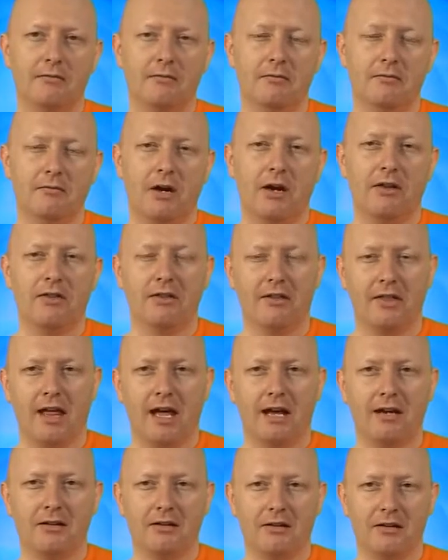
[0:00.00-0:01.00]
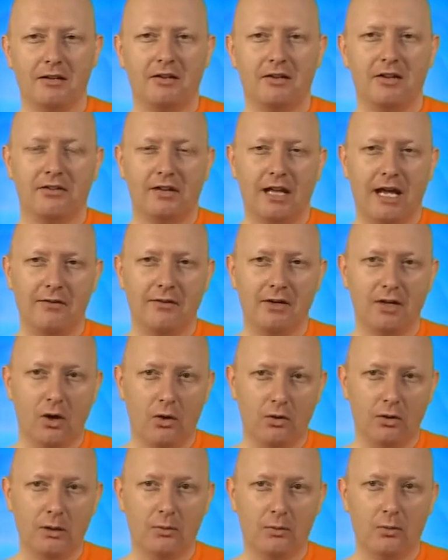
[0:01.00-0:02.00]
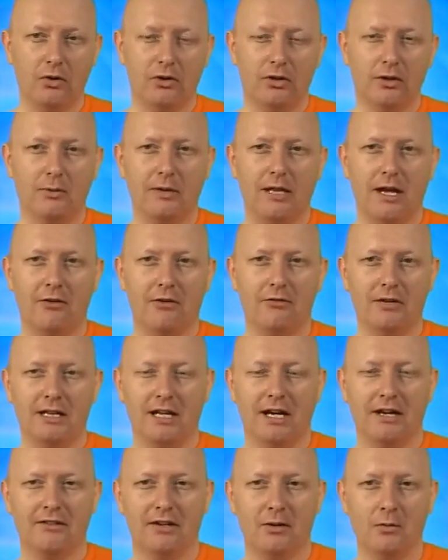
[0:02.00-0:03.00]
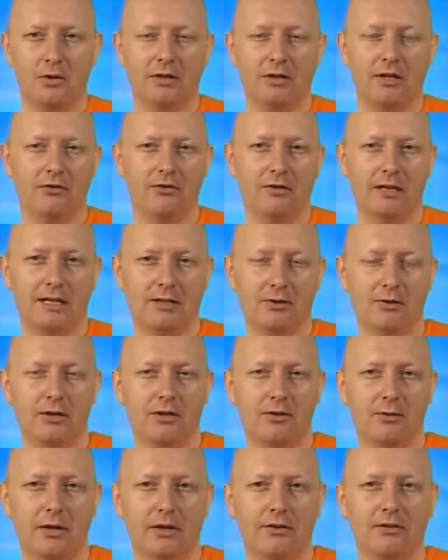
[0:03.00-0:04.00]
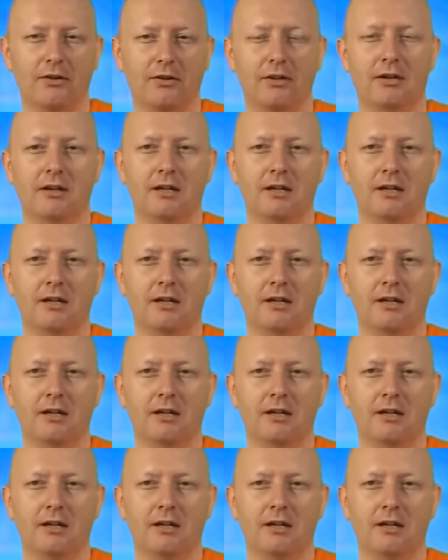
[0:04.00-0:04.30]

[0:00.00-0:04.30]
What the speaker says: rather than just having holy water without realizing what it's really doing to us,